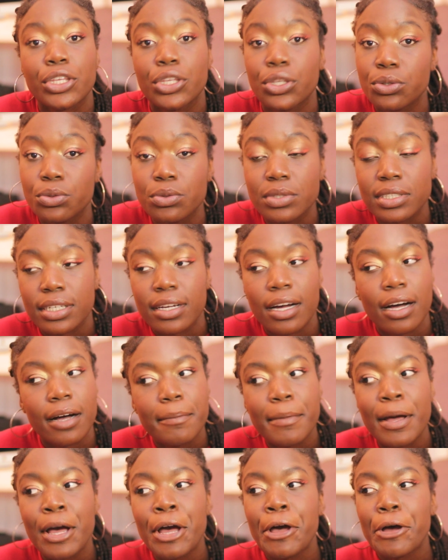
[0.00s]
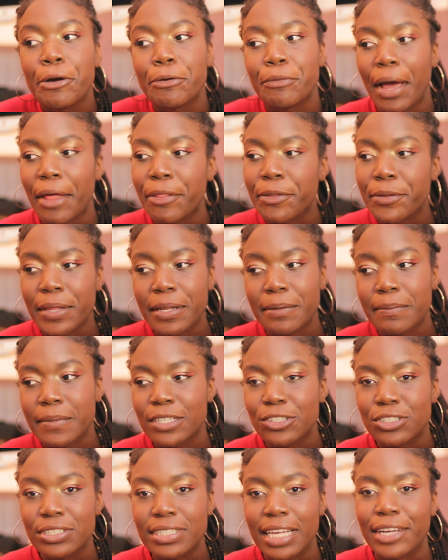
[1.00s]
you to come, rather than
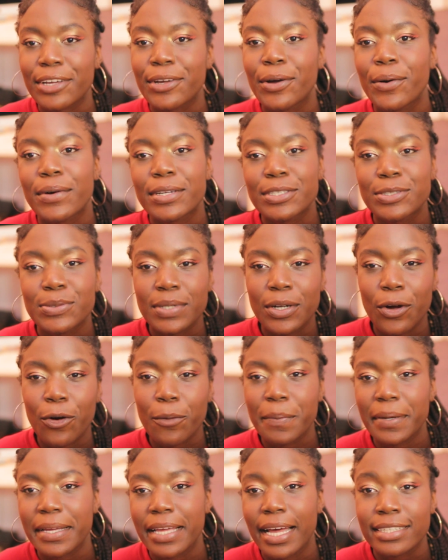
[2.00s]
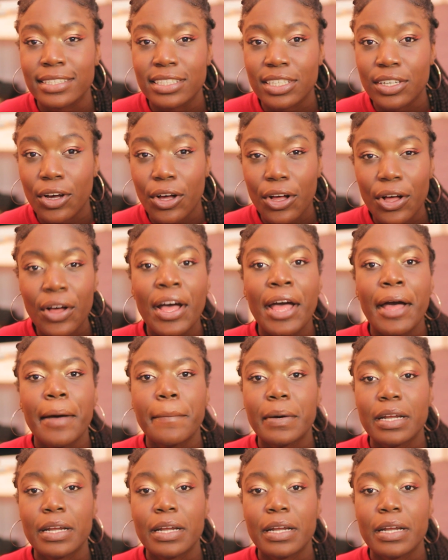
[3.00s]
me just like going to an open casting call.